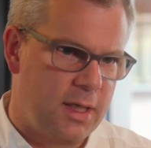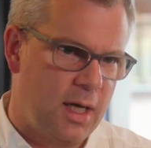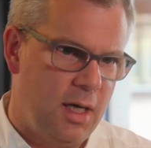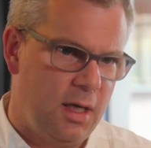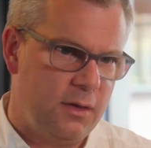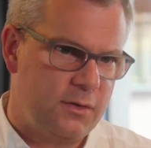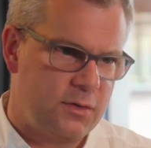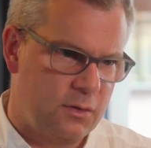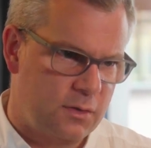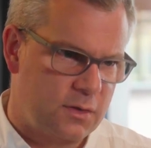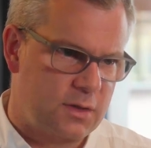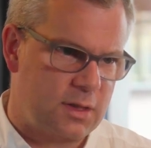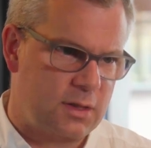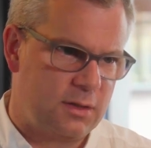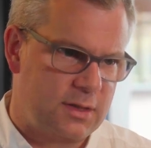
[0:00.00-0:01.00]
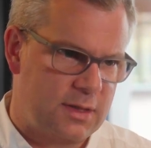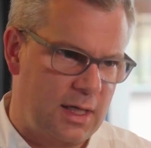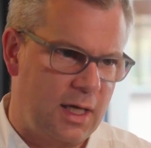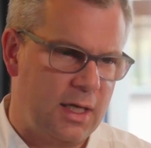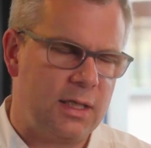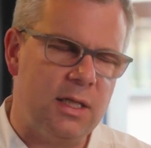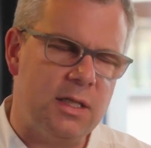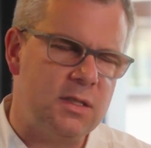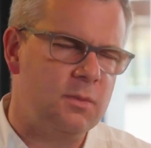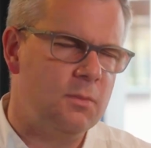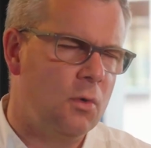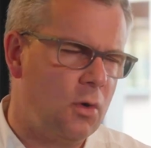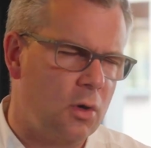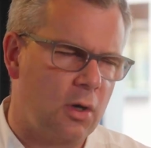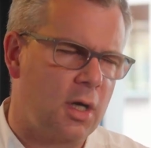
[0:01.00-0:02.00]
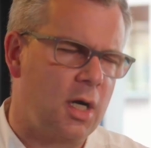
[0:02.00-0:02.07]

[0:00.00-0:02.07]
car, so slightly smaller